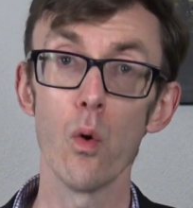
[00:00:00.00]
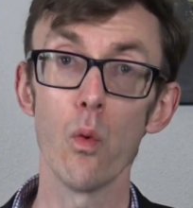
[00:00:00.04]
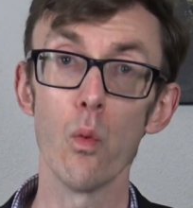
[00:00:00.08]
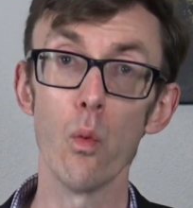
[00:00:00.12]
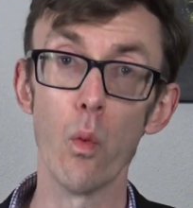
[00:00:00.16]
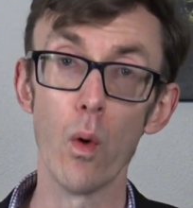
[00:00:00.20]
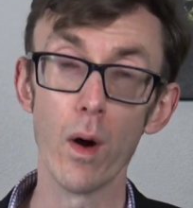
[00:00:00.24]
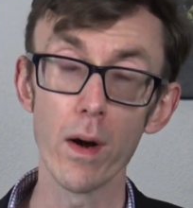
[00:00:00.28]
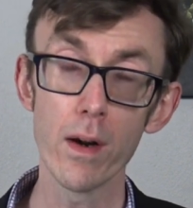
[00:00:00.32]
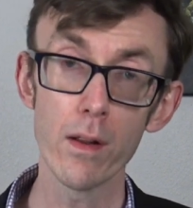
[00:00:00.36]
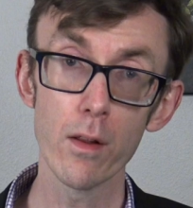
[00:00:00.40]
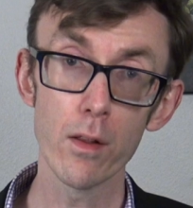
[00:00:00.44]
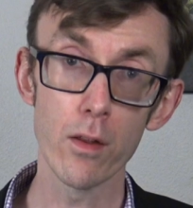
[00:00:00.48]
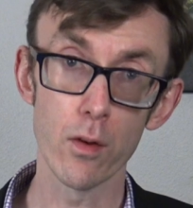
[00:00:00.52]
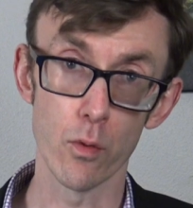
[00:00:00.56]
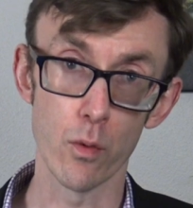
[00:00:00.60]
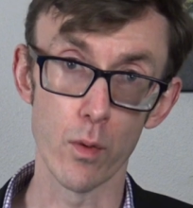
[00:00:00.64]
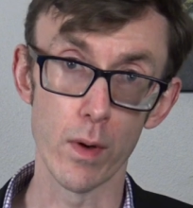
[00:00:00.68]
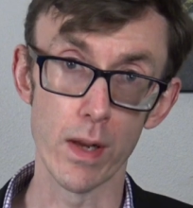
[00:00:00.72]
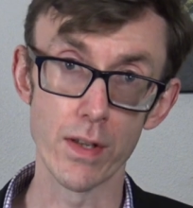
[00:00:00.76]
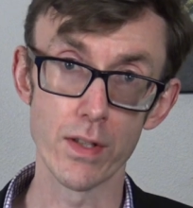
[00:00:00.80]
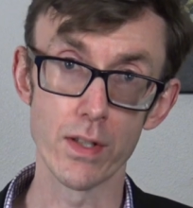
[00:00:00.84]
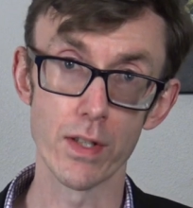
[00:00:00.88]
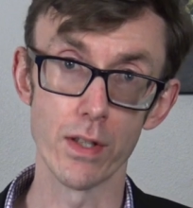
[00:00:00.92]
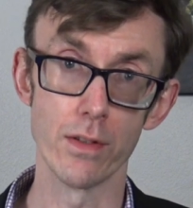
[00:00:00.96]
One of the
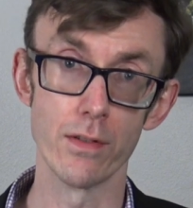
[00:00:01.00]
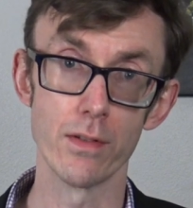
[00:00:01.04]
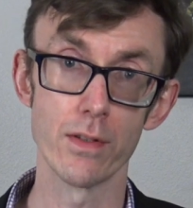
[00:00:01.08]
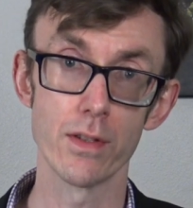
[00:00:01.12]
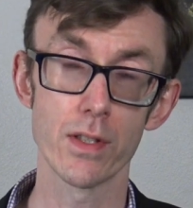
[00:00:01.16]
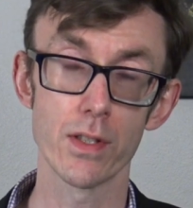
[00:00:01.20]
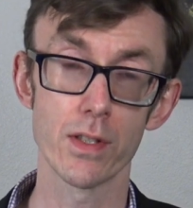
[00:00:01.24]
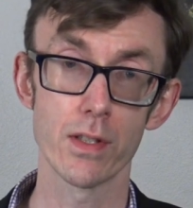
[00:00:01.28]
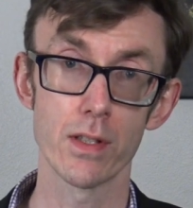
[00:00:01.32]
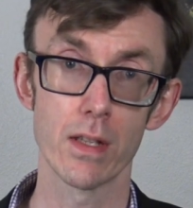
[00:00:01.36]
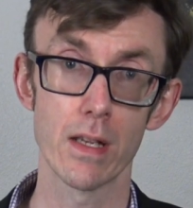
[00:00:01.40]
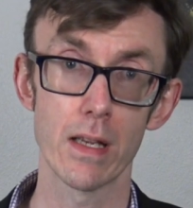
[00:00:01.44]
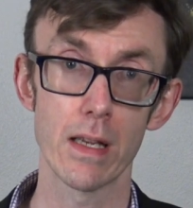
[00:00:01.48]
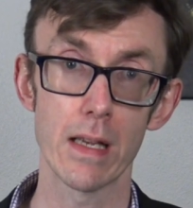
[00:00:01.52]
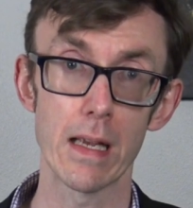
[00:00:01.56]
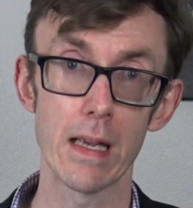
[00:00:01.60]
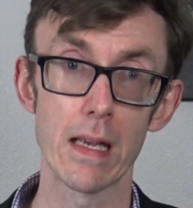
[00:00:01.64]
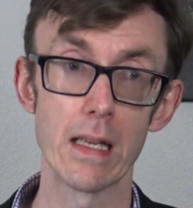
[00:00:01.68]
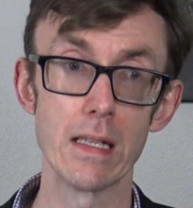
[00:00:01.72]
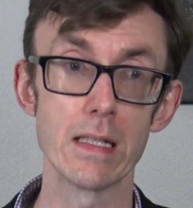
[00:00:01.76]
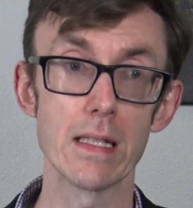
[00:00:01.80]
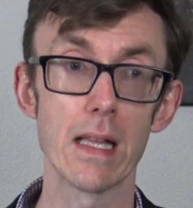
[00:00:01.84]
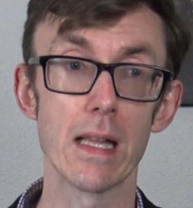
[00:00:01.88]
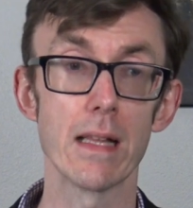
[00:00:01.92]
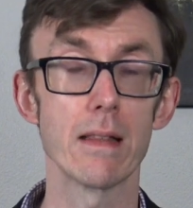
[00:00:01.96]
reasons
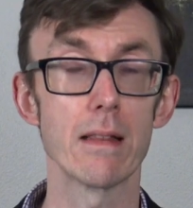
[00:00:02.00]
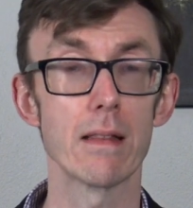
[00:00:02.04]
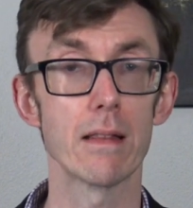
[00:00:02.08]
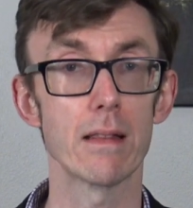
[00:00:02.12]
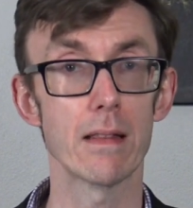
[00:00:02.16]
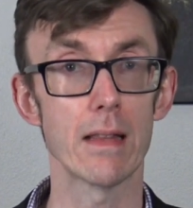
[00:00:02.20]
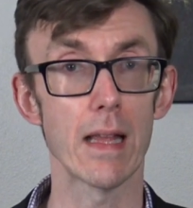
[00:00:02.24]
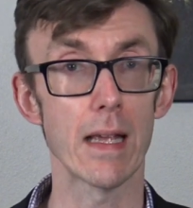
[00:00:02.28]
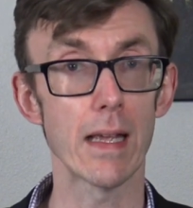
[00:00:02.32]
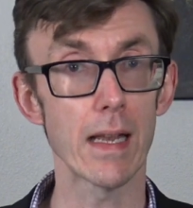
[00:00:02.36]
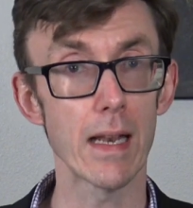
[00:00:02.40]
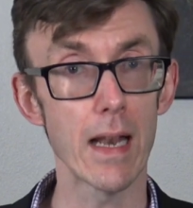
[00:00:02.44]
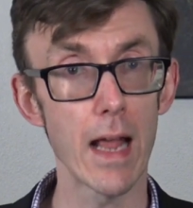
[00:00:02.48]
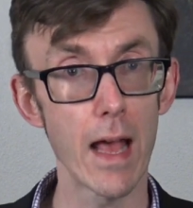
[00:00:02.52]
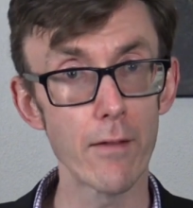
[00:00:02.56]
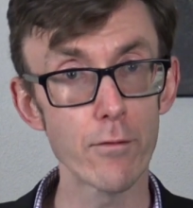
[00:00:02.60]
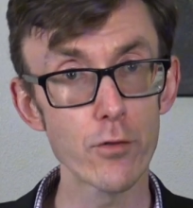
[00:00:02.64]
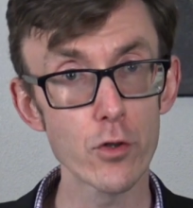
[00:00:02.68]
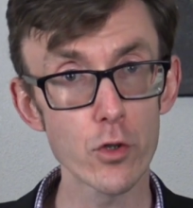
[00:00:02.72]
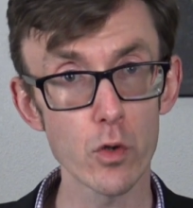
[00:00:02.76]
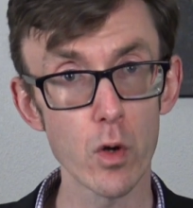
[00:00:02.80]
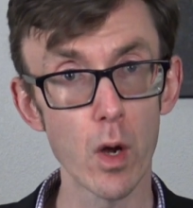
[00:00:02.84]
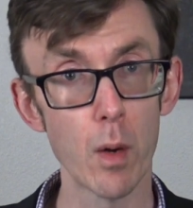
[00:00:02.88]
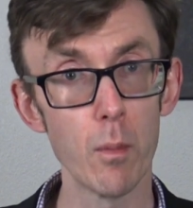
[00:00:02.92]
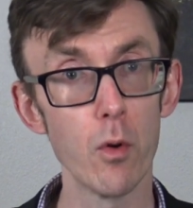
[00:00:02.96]
is that they can have
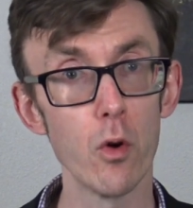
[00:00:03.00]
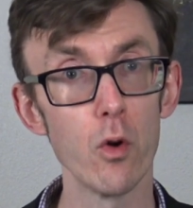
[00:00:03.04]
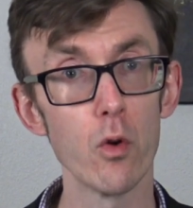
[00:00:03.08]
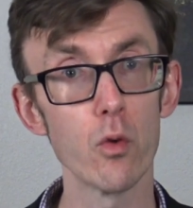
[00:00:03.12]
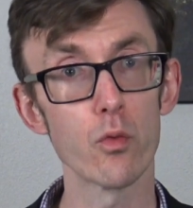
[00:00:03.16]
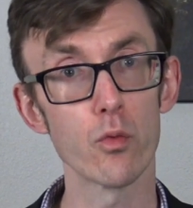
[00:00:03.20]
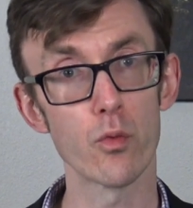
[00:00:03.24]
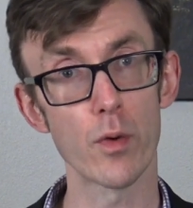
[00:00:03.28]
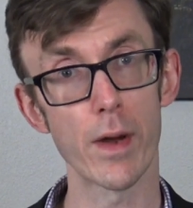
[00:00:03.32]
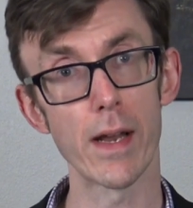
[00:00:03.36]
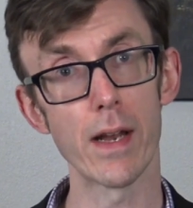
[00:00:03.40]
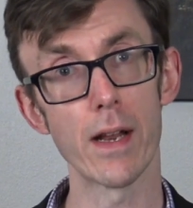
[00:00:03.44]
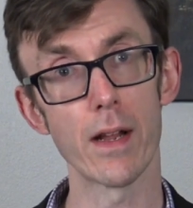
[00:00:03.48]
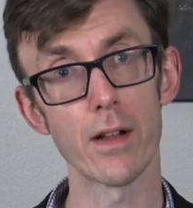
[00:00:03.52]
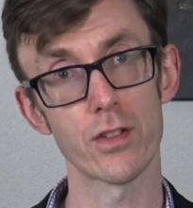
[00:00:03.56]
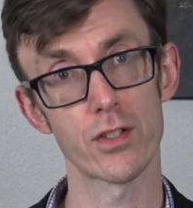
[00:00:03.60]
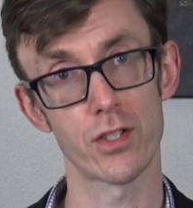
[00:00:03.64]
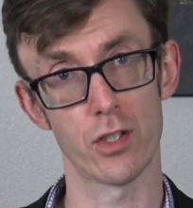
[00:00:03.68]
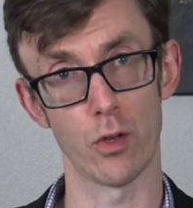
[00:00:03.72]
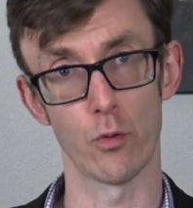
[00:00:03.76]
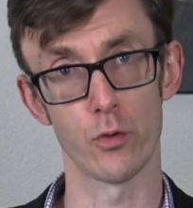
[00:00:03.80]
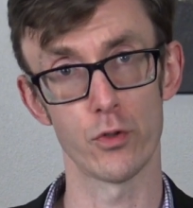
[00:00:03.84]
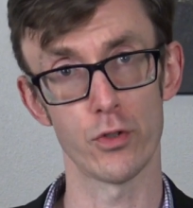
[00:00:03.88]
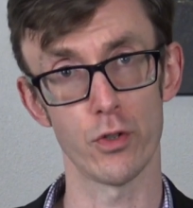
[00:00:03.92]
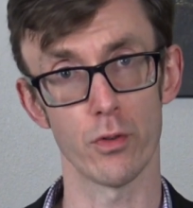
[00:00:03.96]
trouble reading
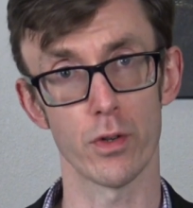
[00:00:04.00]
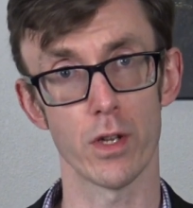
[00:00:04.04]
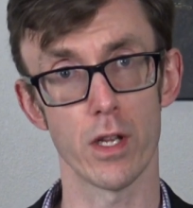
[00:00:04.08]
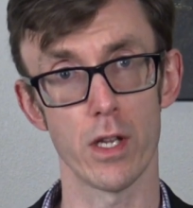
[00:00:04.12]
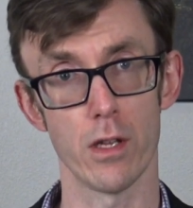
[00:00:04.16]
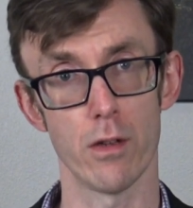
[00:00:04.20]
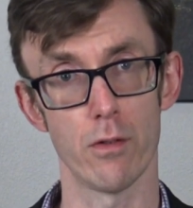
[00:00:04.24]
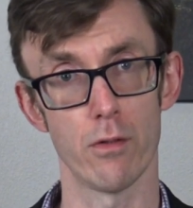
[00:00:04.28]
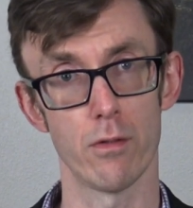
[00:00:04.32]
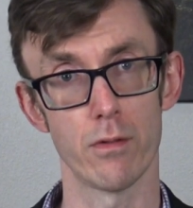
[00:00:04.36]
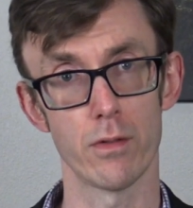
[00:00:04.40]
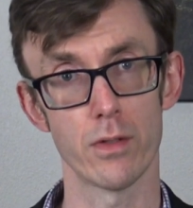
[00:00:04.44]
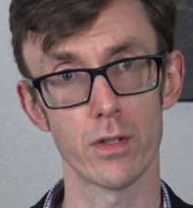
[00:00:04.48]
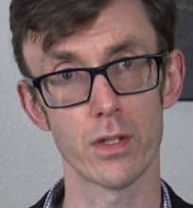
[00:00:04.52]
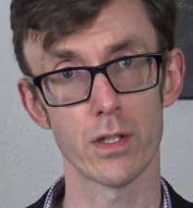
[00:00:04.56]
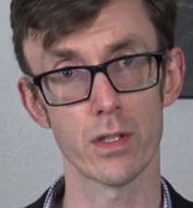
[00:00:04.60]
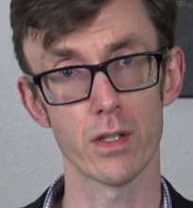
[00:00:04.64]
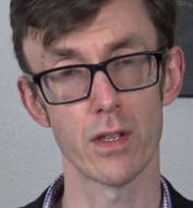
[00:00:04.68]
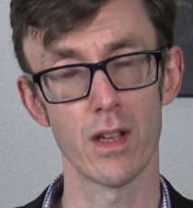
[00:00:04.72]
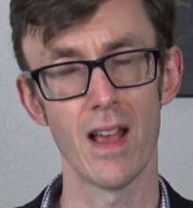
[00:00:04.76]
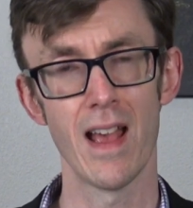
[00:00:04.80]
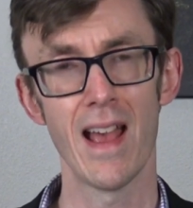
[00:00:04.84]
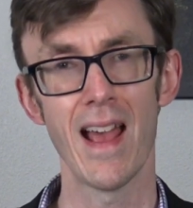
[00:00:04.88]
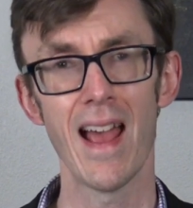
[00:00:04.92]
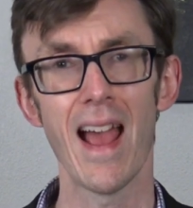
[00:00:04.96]
social
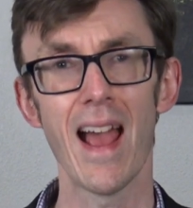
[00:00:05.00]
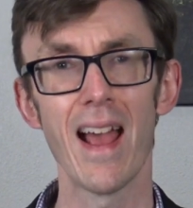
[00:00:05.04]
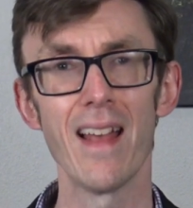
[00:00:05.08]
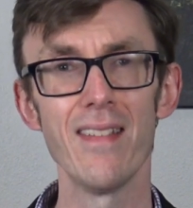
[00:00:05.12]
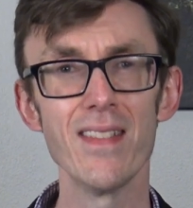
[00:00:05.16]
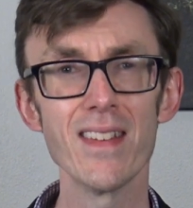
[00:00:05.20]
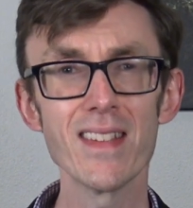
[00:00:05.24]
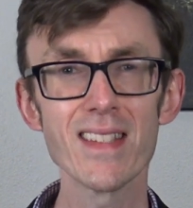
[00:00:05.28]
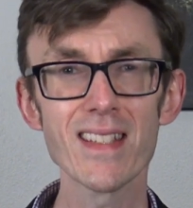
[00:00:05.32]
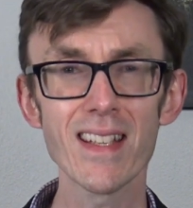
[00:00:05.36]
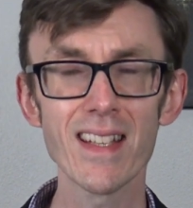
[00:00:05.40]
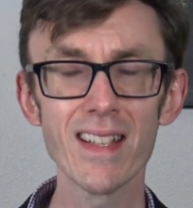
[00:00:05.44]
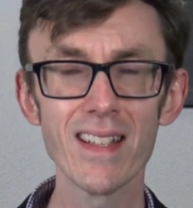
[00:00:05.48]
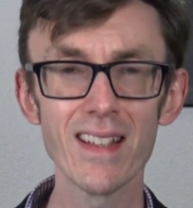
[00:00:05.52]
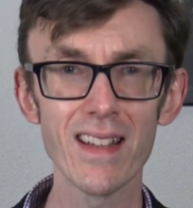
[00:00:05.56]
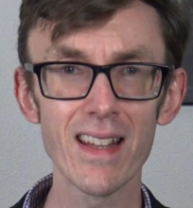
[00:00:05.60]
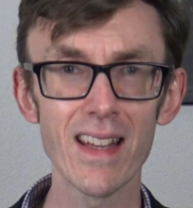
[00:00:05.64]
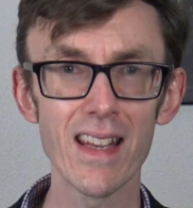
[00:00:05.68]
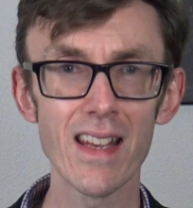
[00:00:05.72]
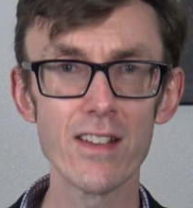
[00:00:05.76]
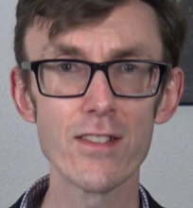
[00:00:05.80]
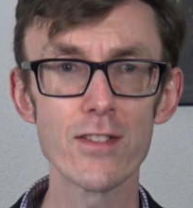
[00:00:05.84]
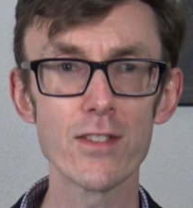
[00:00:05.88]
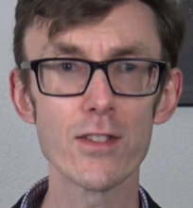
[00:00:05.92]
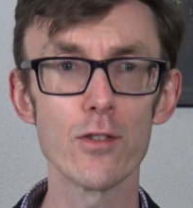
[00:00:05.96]
cues, and this can
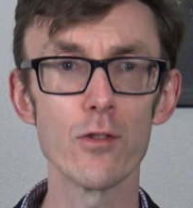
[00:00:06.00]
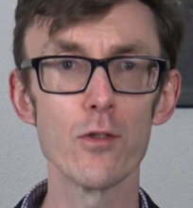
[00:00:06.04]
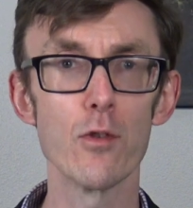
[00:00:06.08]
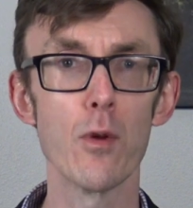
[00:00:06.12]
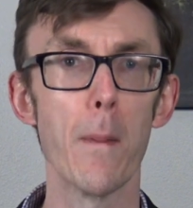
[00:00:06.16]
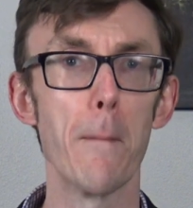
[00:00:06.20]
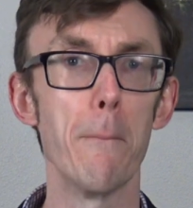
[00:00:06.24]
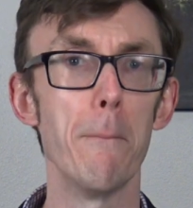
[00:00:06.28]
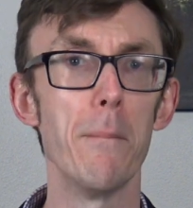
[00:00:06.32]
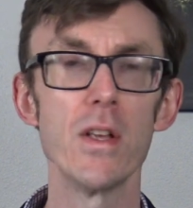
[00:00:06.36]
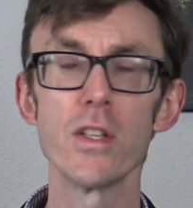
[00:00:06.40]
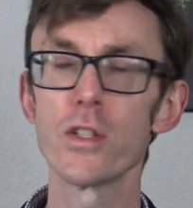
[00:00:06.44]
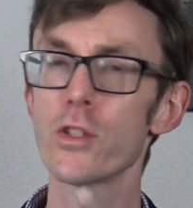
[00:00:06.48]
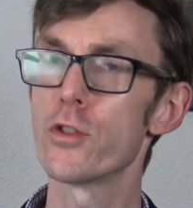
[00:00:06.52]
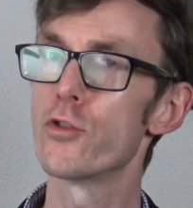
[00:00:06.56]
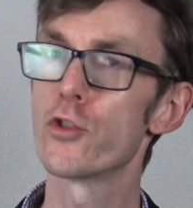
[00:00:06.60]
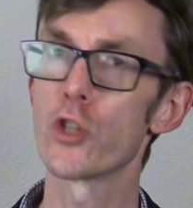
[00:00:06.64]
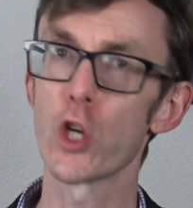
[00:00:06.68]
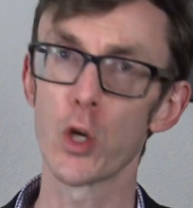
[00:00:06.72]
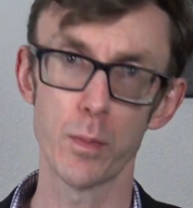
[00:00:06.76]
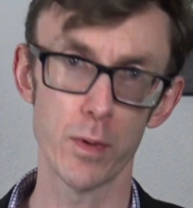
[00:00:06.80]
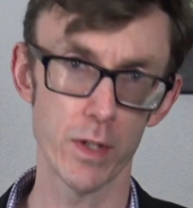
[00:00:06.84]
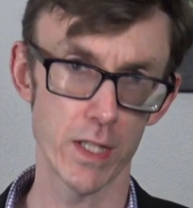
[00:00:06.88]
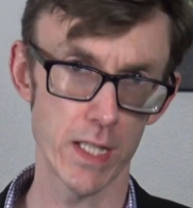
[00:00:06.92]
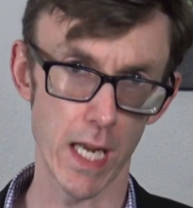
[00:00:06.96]
lead to
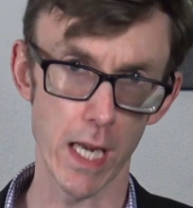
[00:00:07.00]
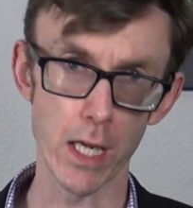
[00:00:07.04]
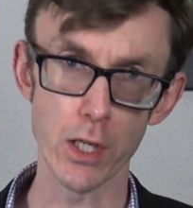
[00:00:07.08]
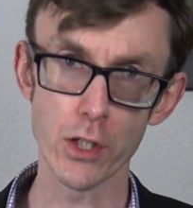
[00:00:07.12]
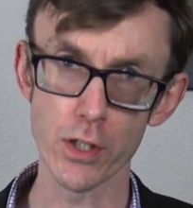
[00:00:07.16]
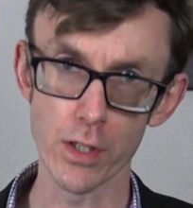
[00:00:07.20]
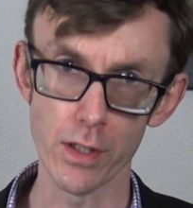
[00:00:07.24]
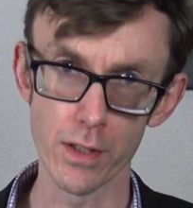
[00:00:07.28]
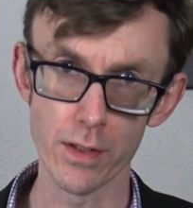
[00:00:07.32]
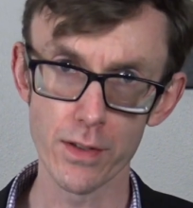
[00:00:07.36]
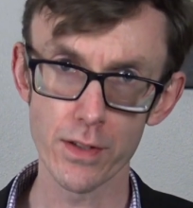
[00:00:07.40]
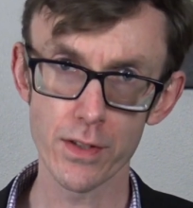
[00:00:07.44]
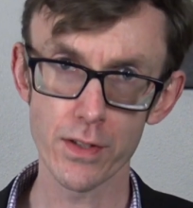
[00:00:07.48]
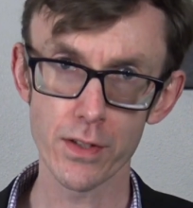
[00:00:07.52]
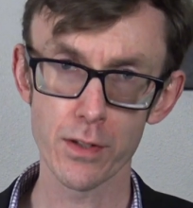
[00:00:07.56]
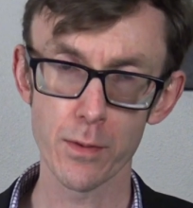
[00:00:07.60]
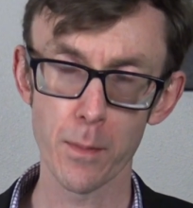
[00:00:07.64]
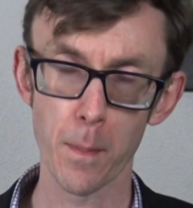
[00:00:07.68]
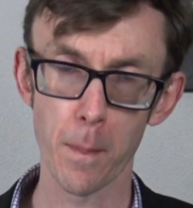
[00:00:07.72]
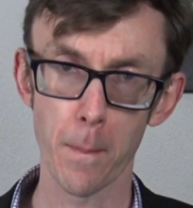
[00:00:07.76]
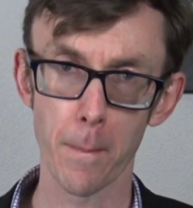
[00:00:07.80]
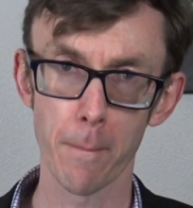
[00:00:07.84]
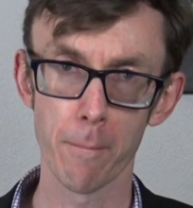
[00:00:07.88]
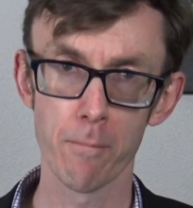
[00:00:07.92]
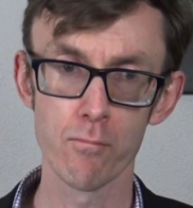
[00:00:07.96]
misinterpretations.